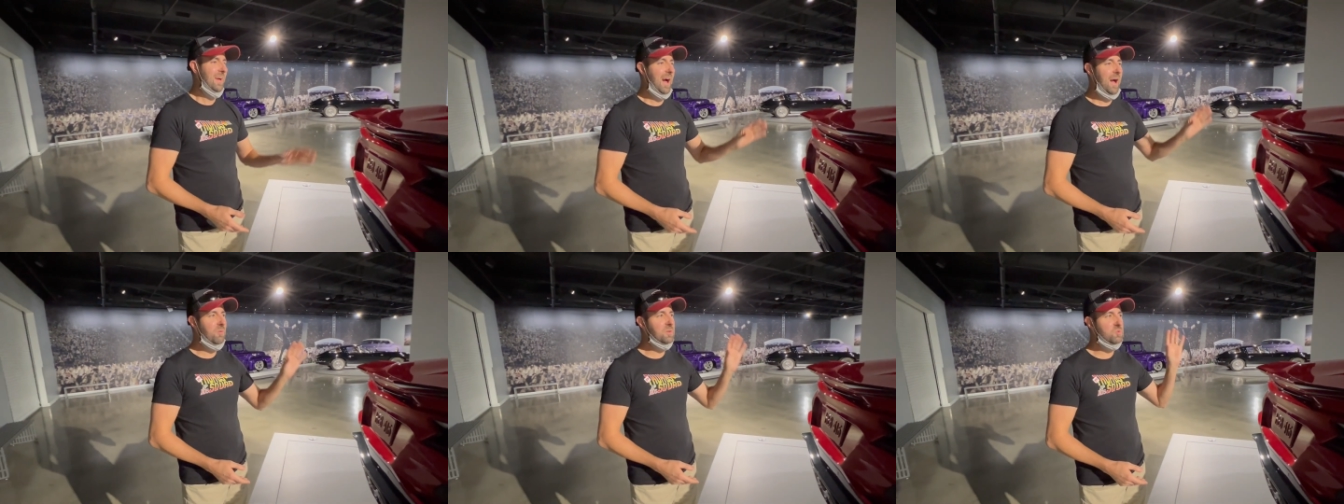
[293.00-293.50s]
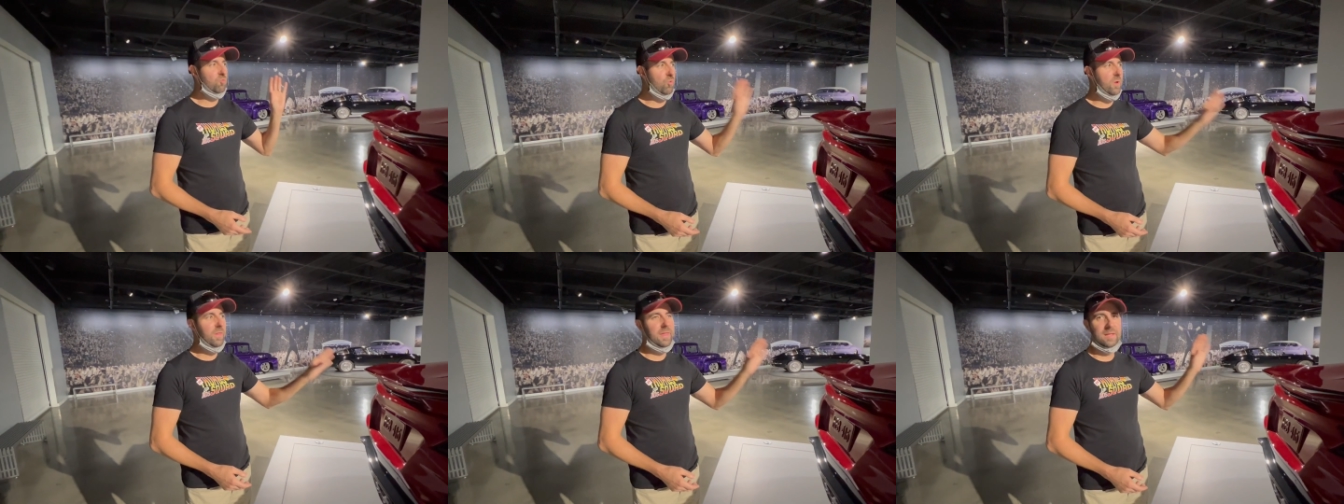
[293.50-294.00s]
I was
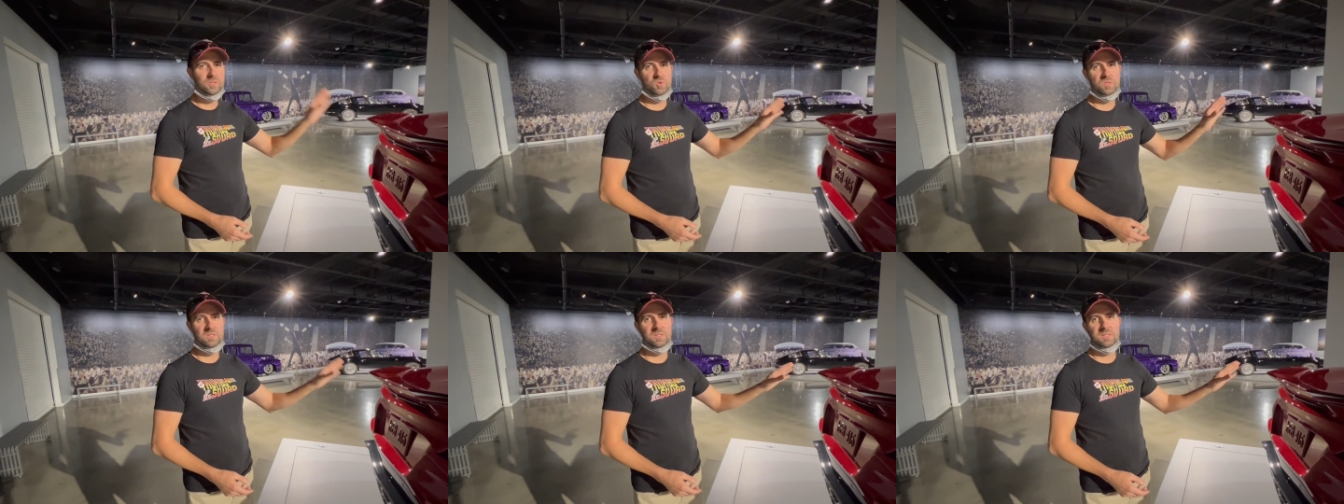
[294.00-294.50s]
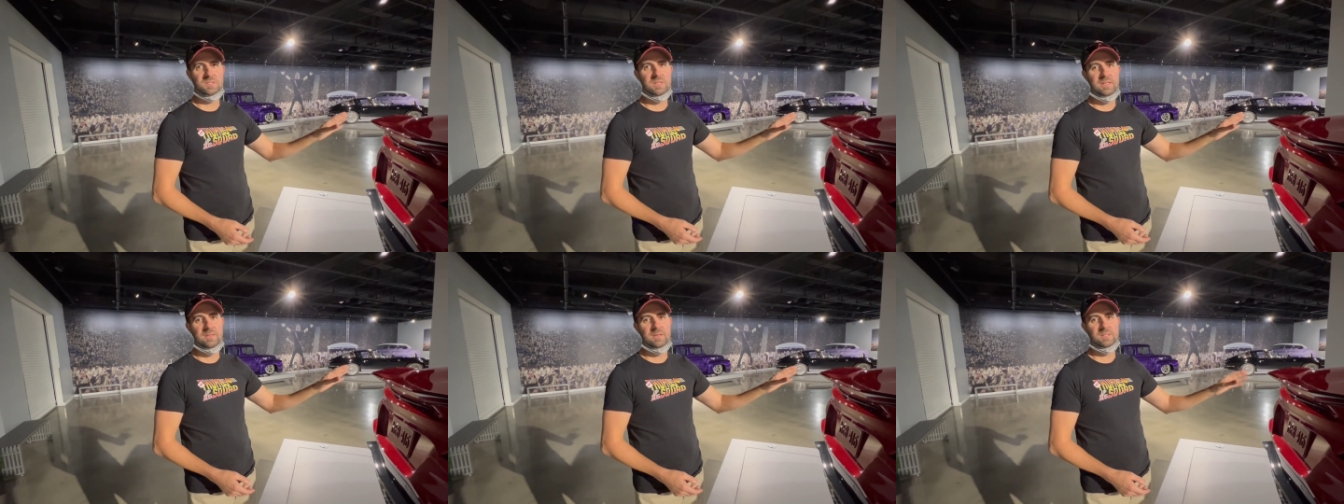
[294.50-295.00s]
really interested to
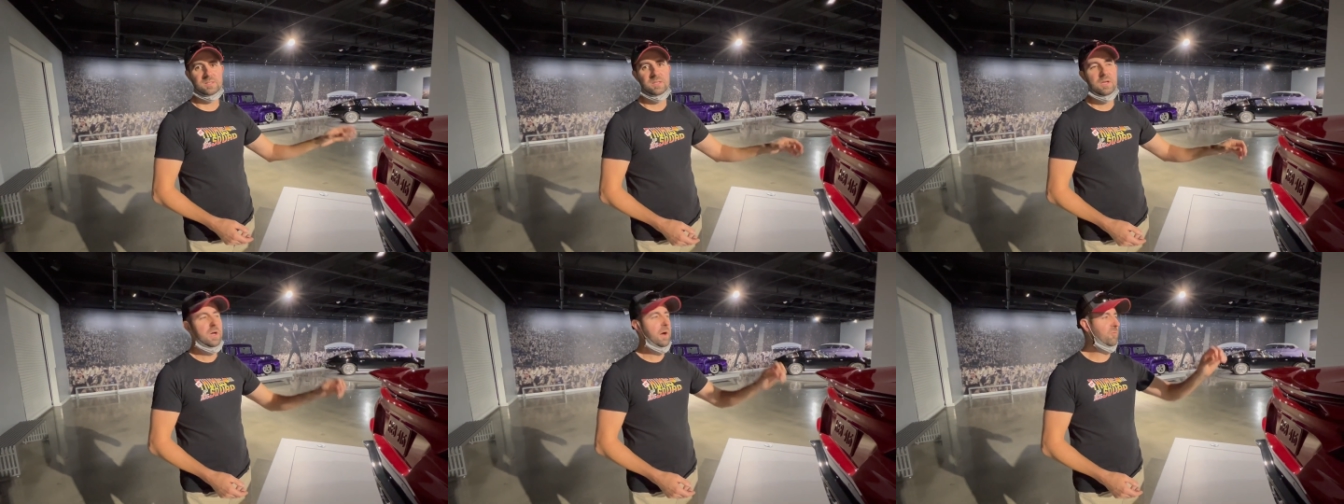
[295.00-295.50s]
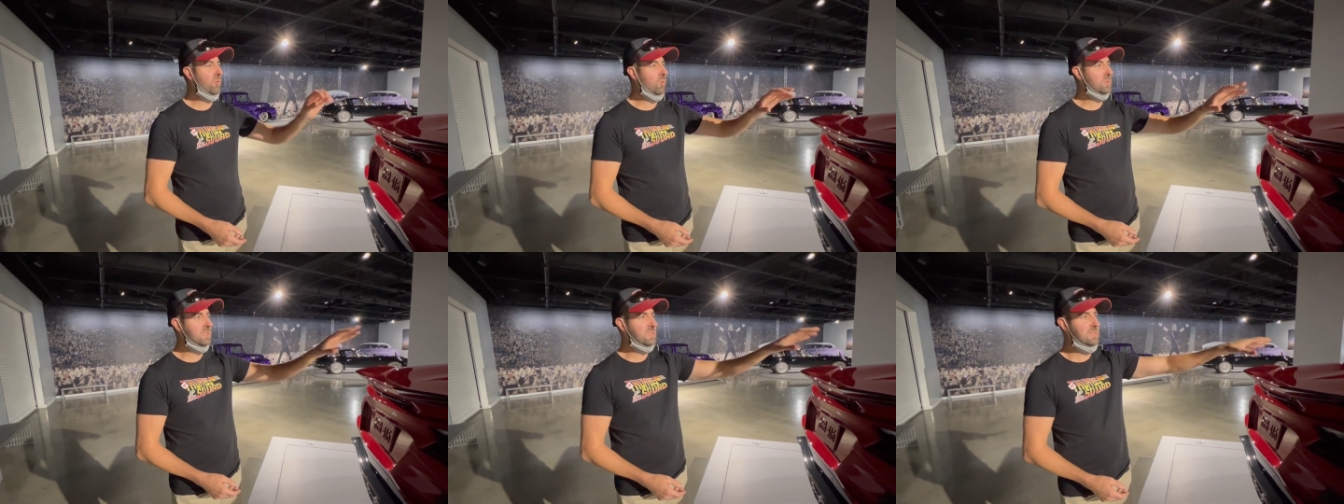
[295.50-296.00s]
see this. Of
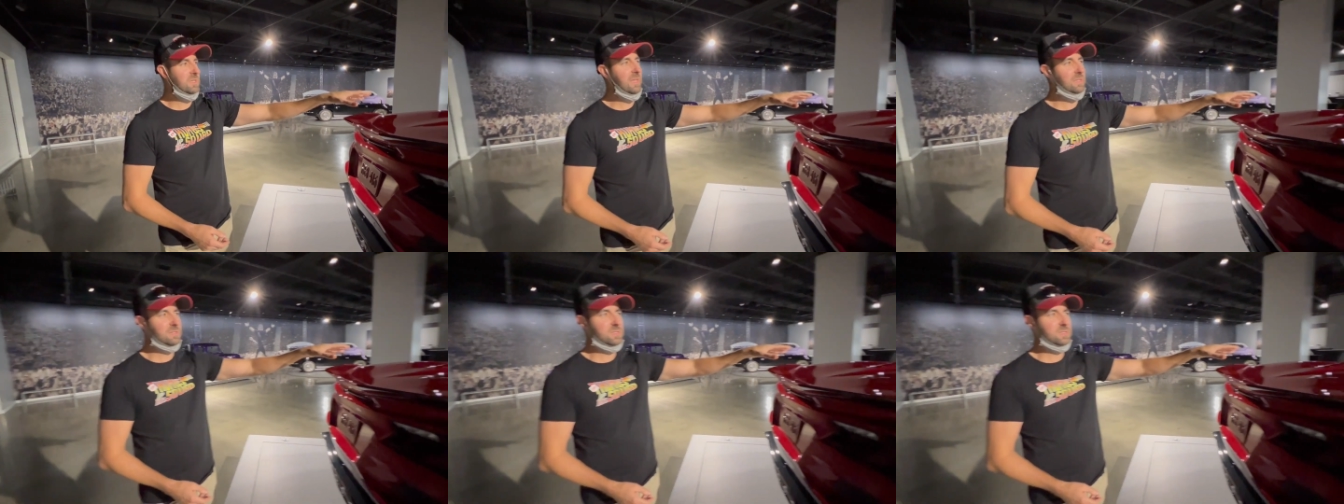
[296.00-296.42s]
course, it's neat to